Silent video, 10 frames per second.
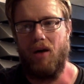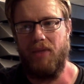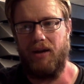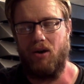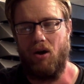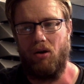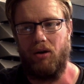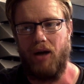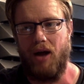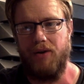That car
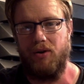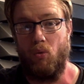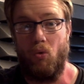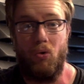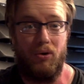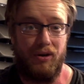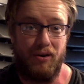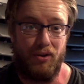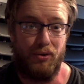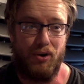got an award at
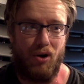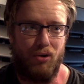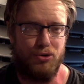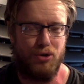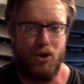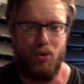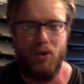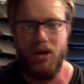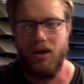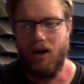another car show.
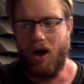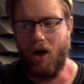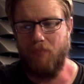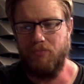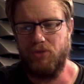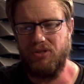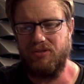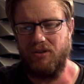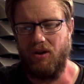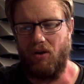
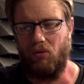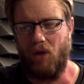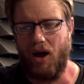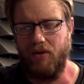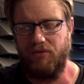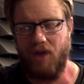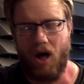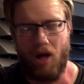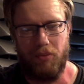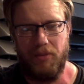Just a lot of
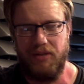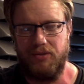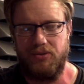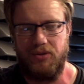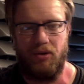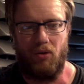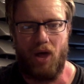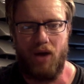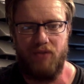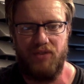compliments and a
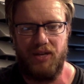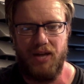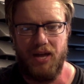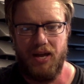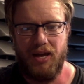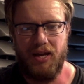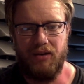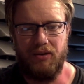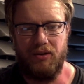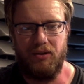lot of it.
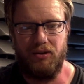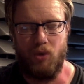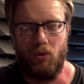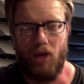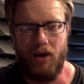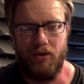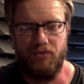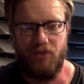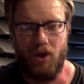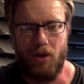A lot
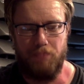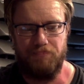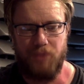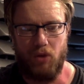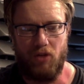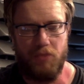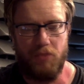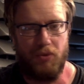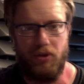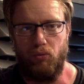of
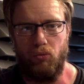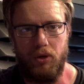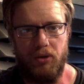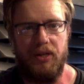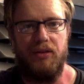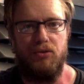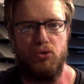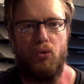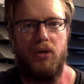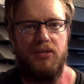people that really
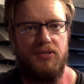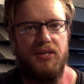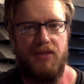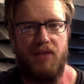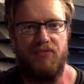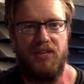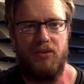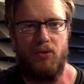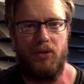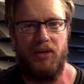enjoyed seeing that
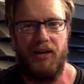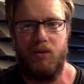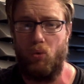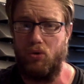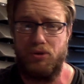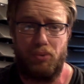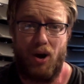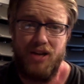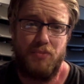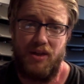vehicle and were
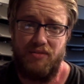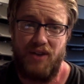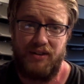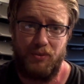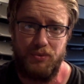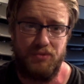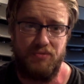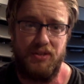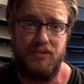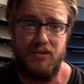surprised by the fact that it was a
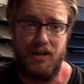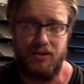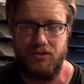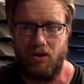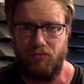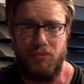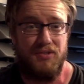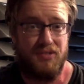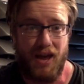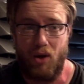V6, from the
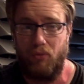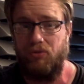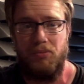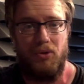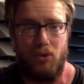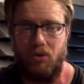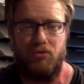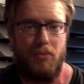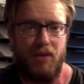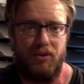sound, from the look,
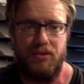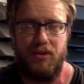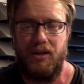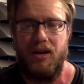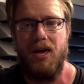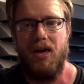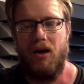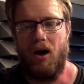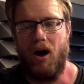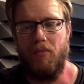from everything.
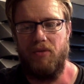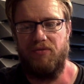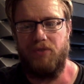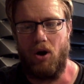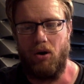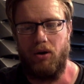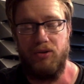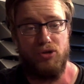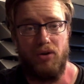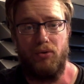The car
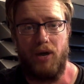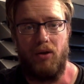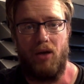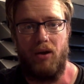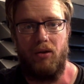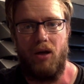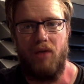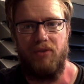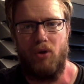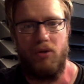in general got a lot of
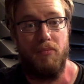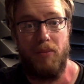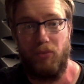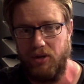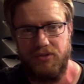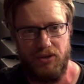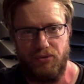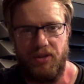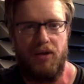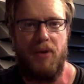love, and all the memories that you
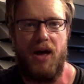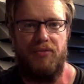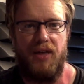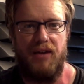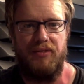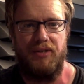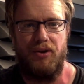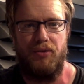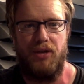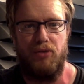think about that
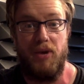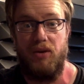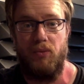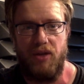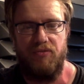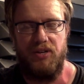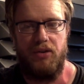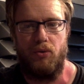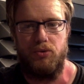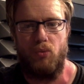you made with that
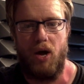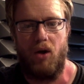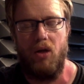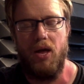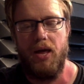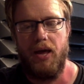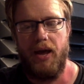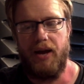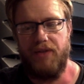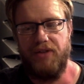vehicle as well.
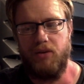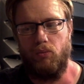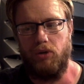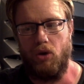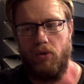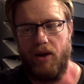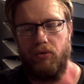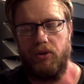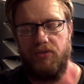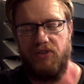And I think that
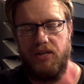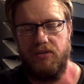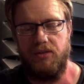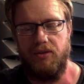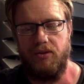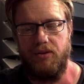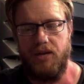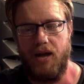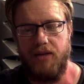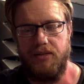really feeds into the
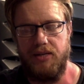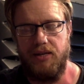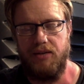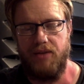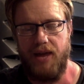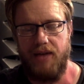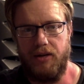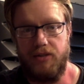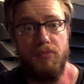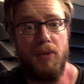idea that
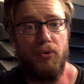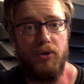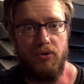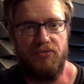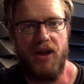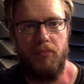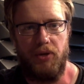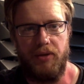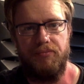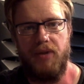it's a member of your
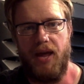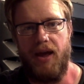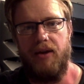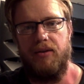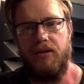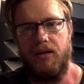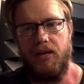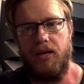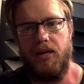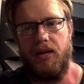family, and
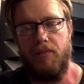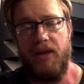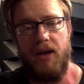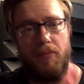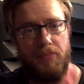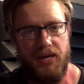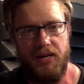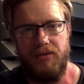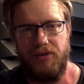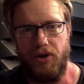it may not
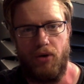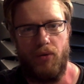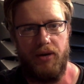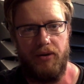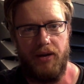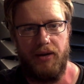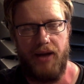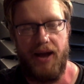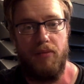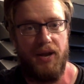be an
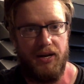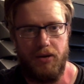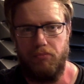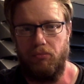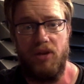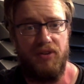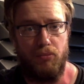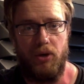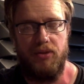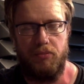animated, living,
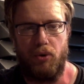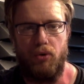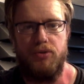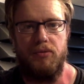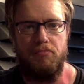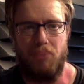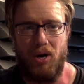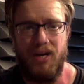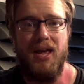breathing person, but